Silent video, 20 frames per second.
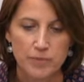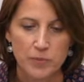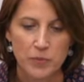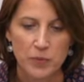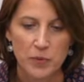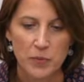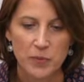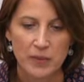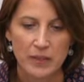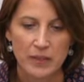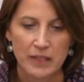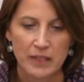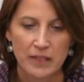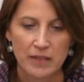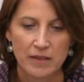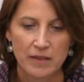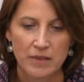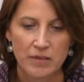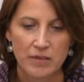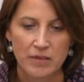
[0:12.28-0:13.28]
We
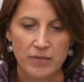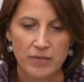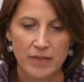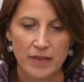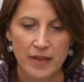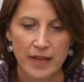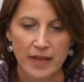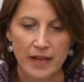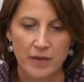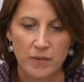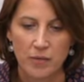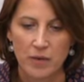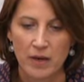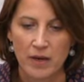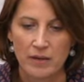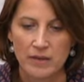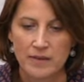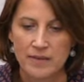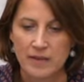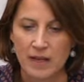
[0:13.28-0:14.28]
believe that we're
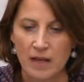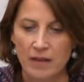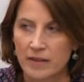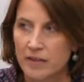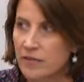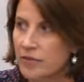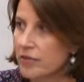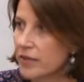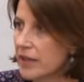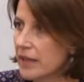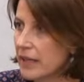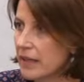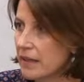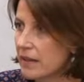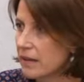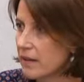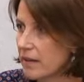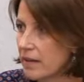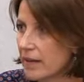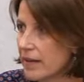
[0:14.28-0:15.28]
on solid
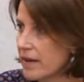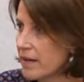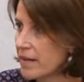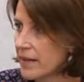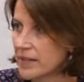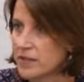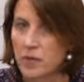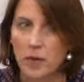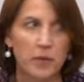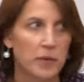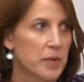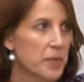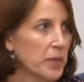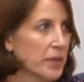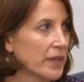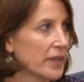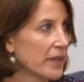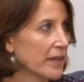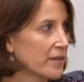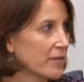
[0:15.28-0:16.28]
footing there. That's what we
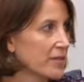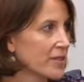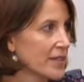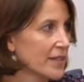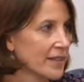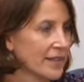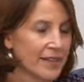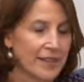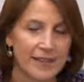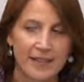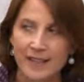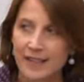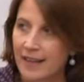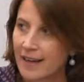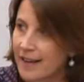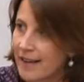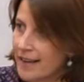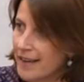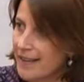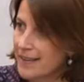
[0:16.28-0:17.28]
believed
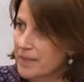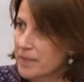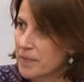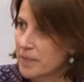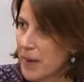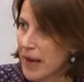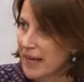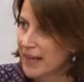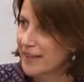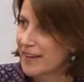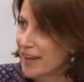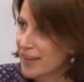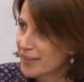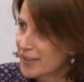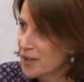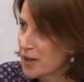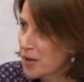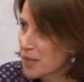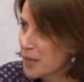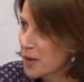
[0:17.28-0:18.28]
back in
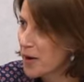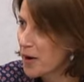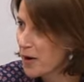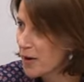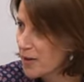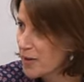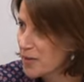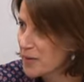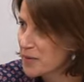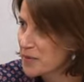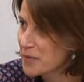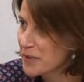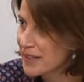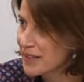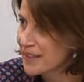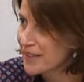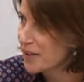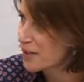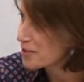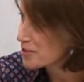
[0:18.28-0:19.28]
October when
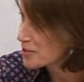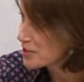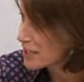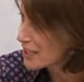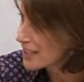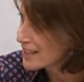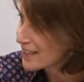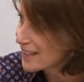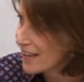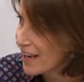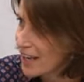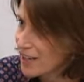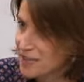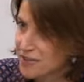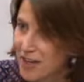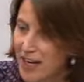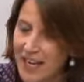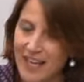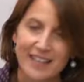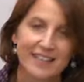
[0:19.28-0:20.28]
we negotiated the
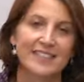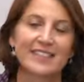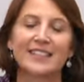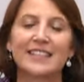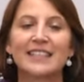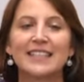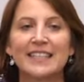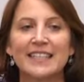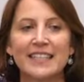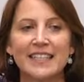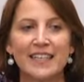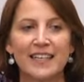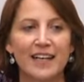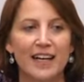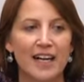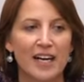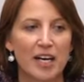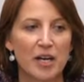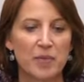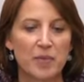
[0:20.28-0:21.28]
contract.
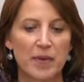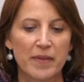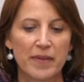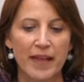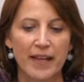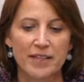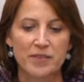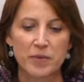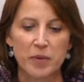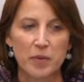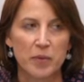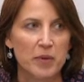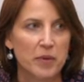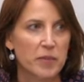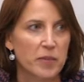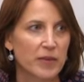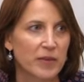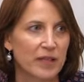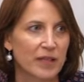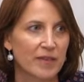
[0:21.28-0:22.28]
And that's what we
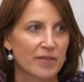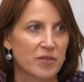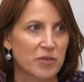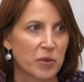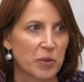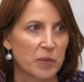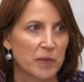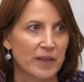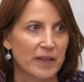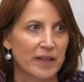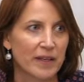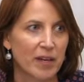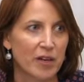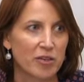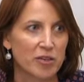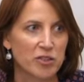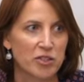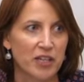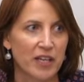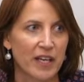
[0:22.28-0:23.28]
believed when we
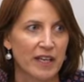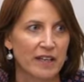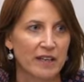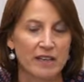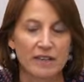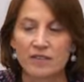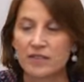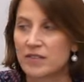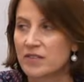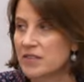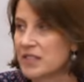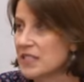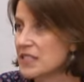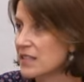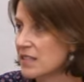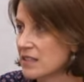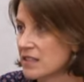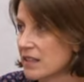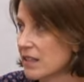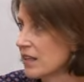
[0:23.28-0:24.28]
negotiated a
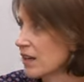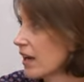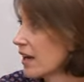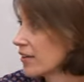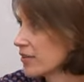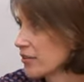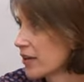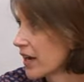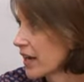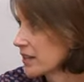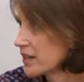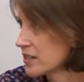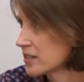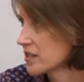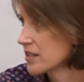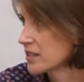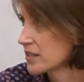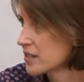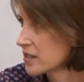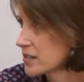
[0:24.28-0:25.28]
15-16 contract
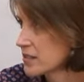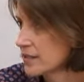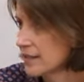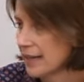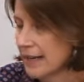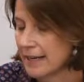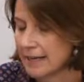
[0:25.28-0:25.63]
just this